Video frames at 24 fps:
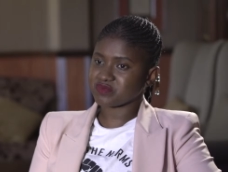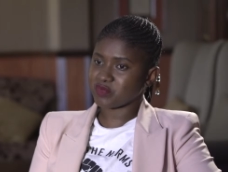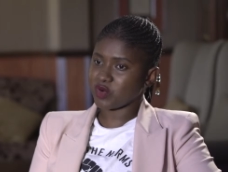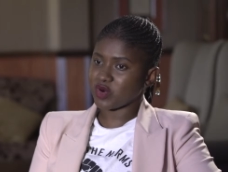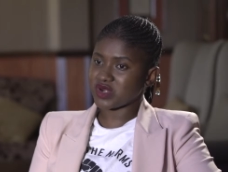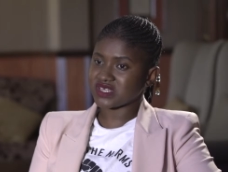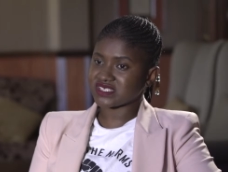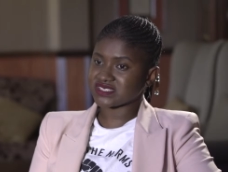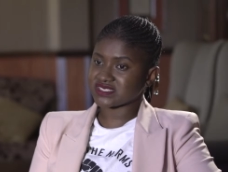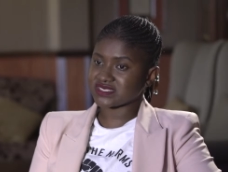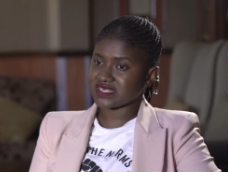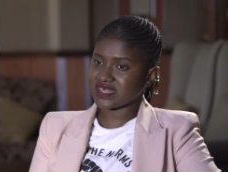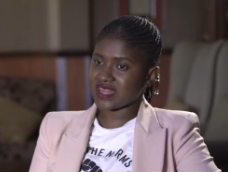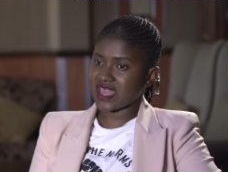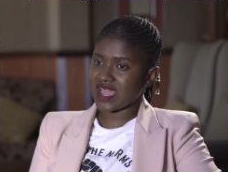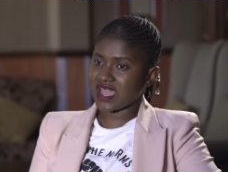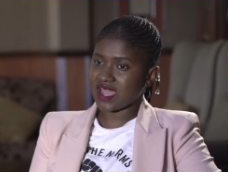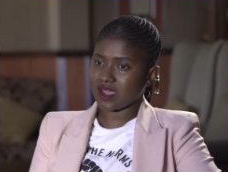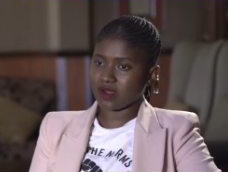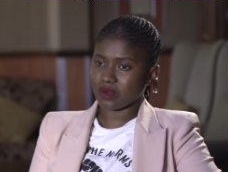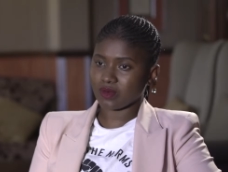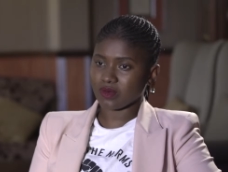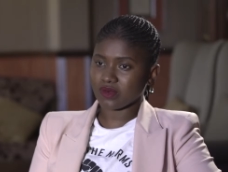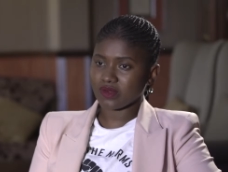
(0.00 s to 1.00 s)
policy
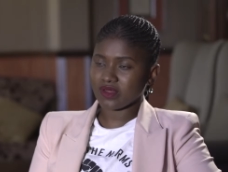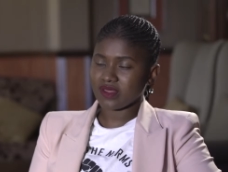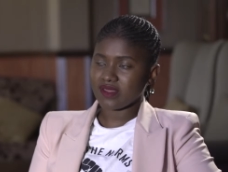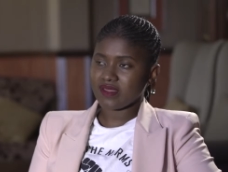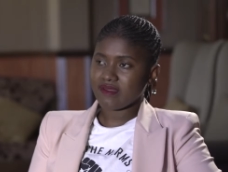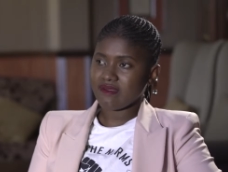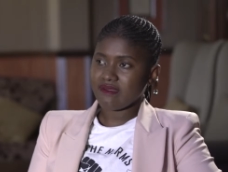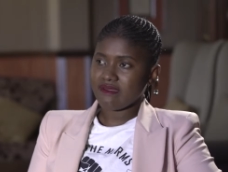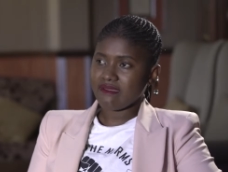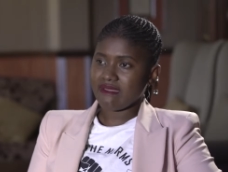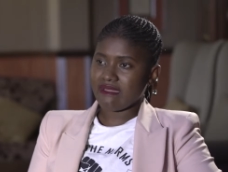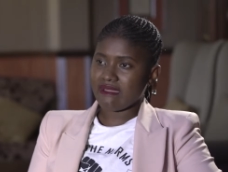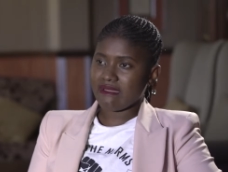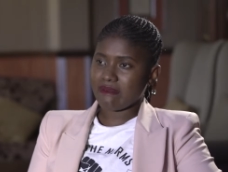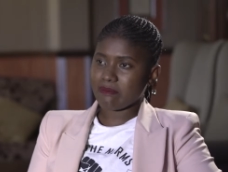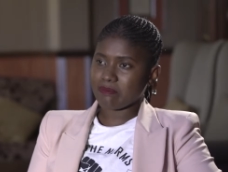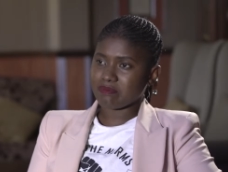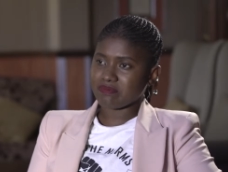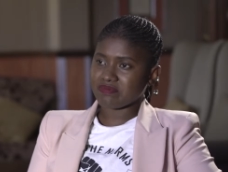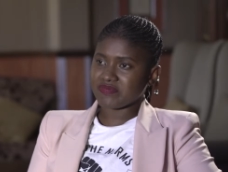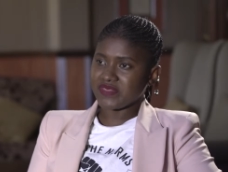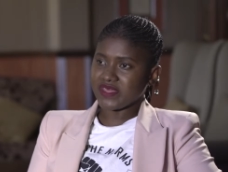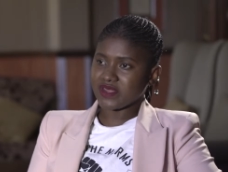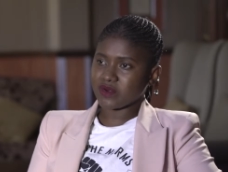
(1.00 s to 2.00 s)
now
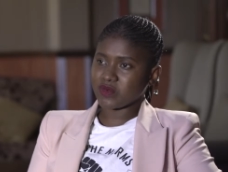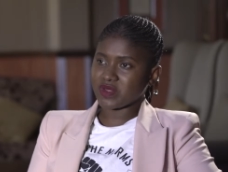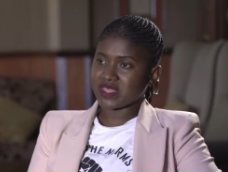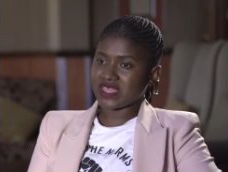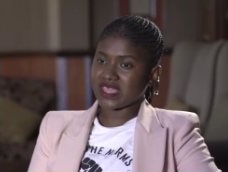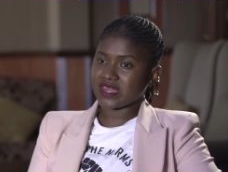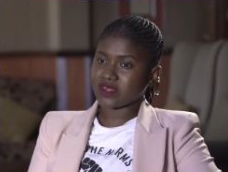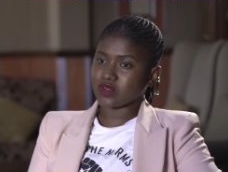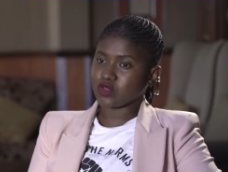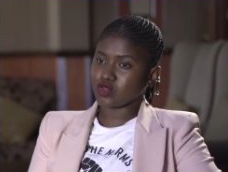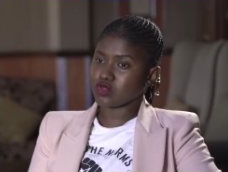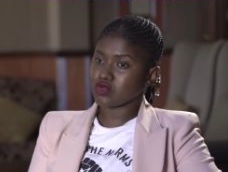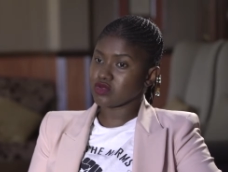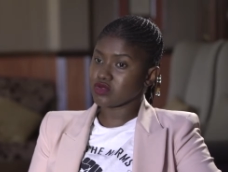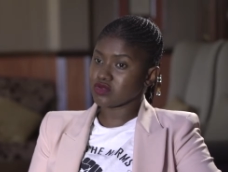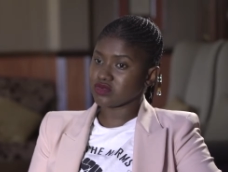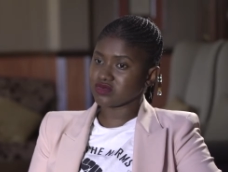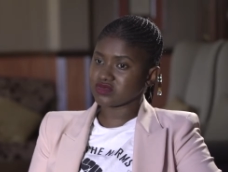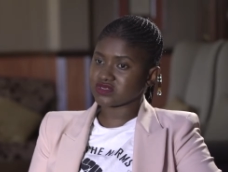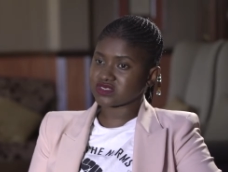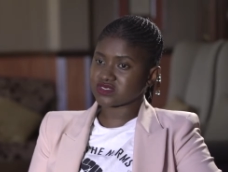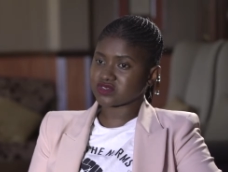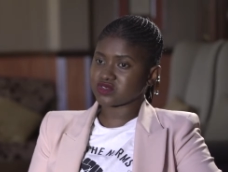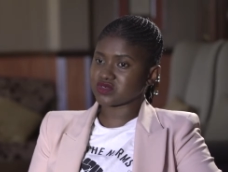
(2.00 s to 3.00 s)
that we can
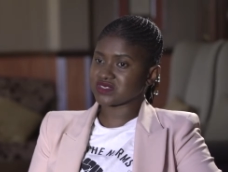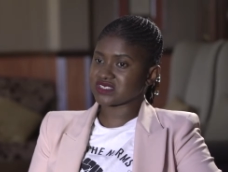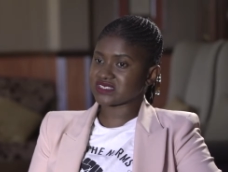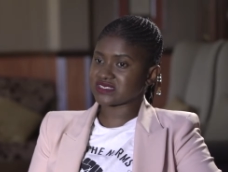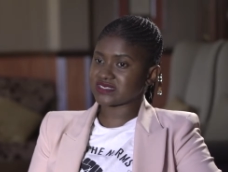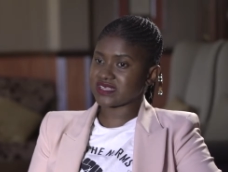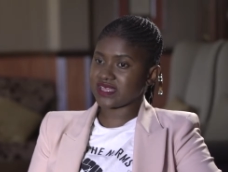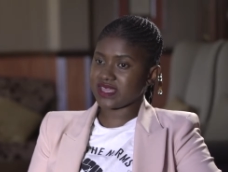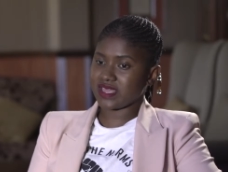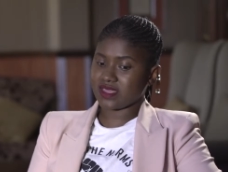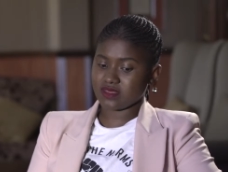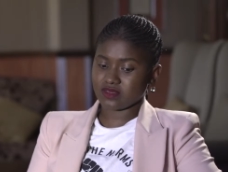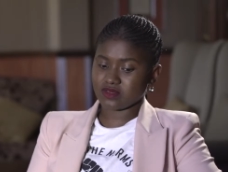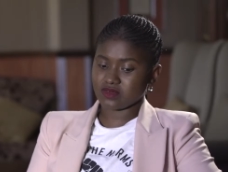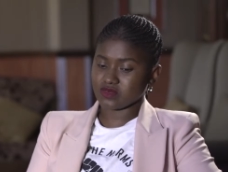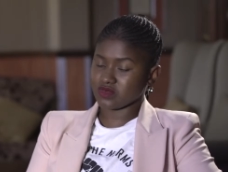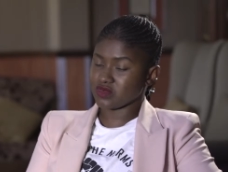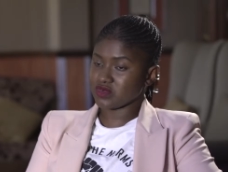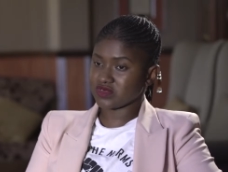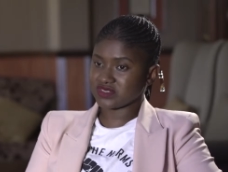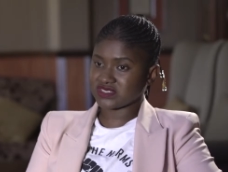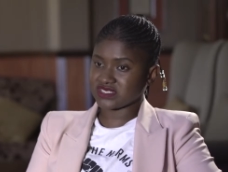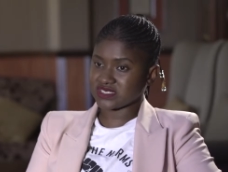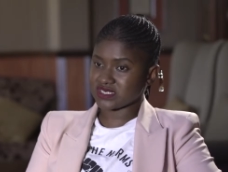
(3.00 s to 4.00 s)
use to say,
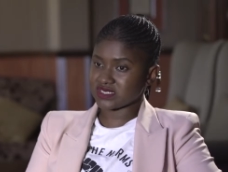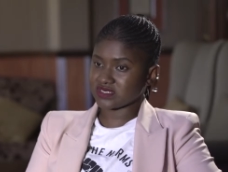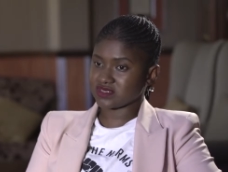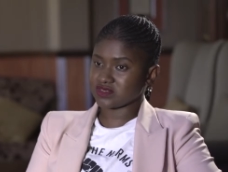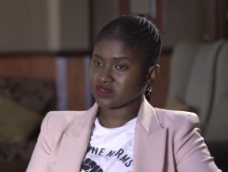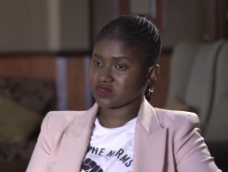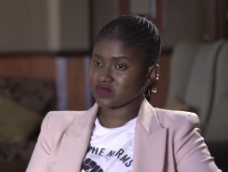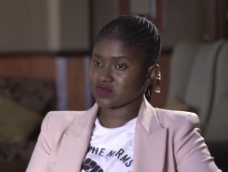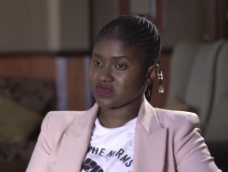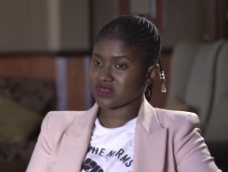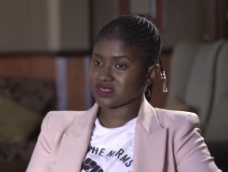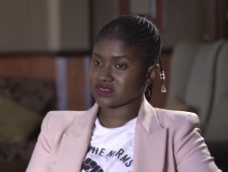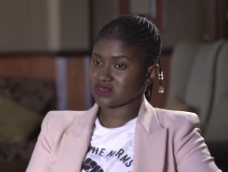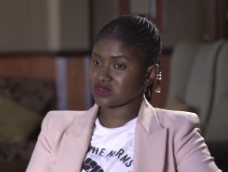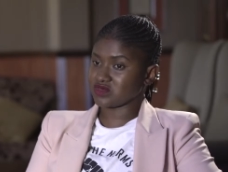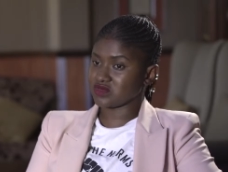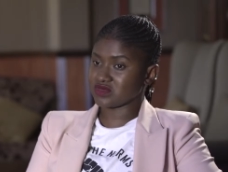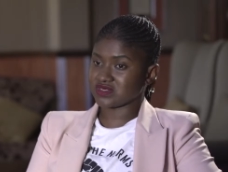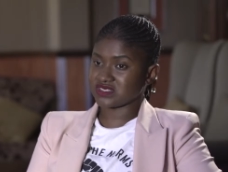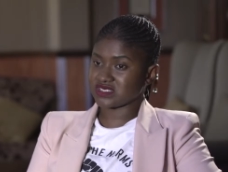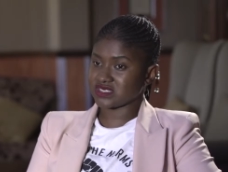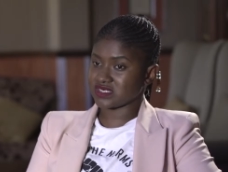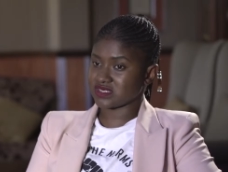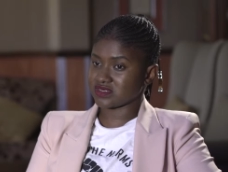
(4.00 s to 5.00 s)
you didn't do this,
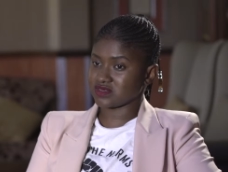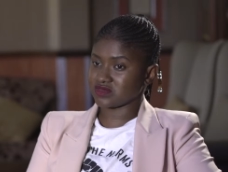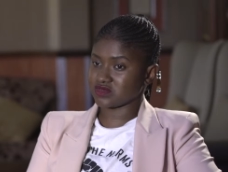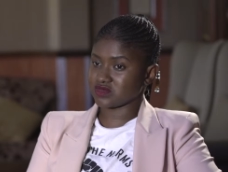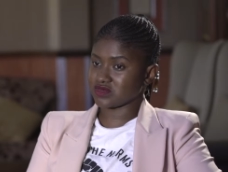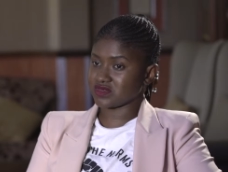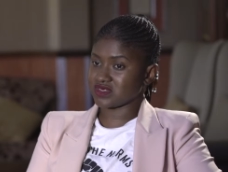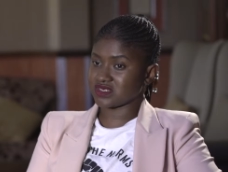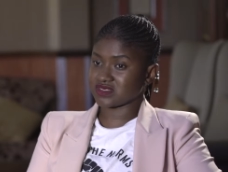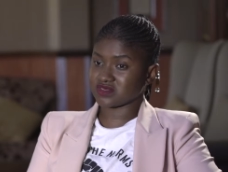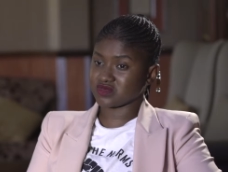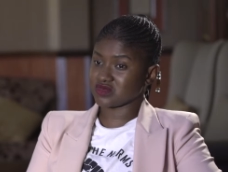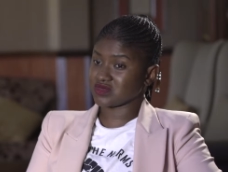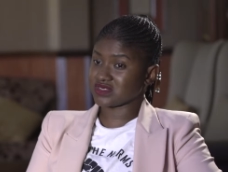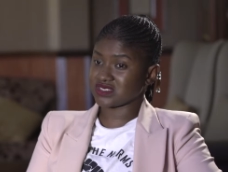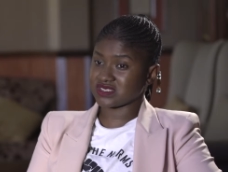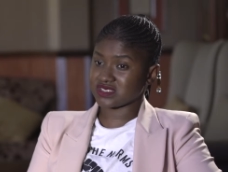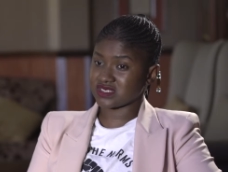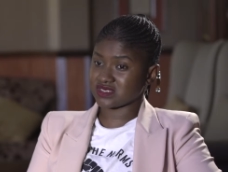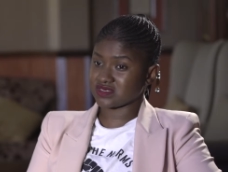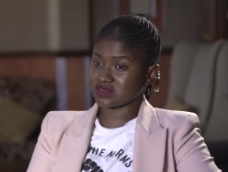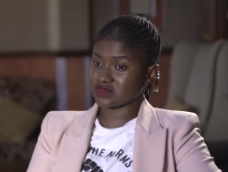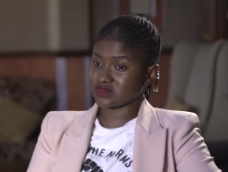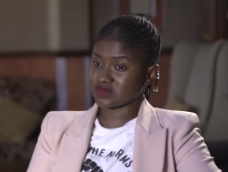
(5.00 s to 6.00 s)
you didn't do this, you
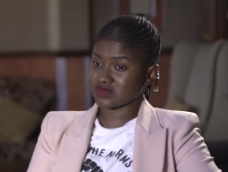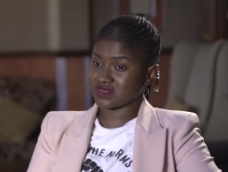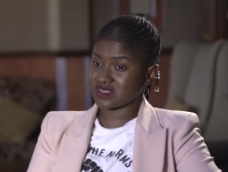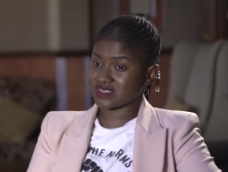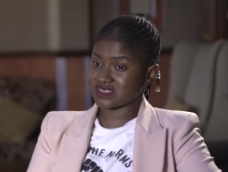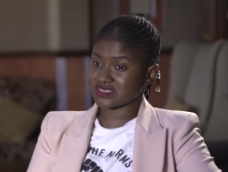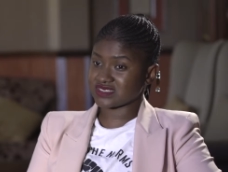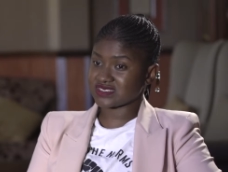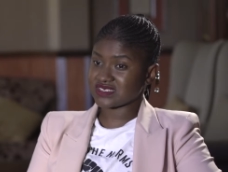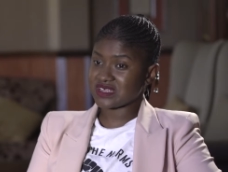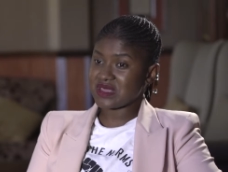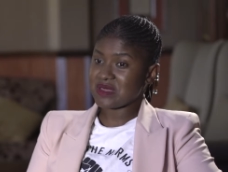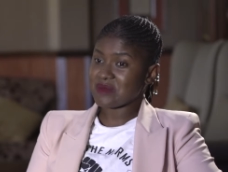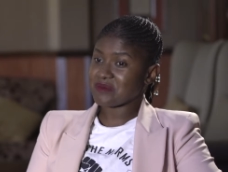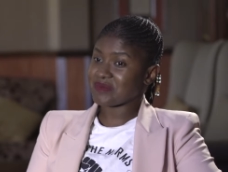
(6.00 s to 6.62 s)
didn't do this.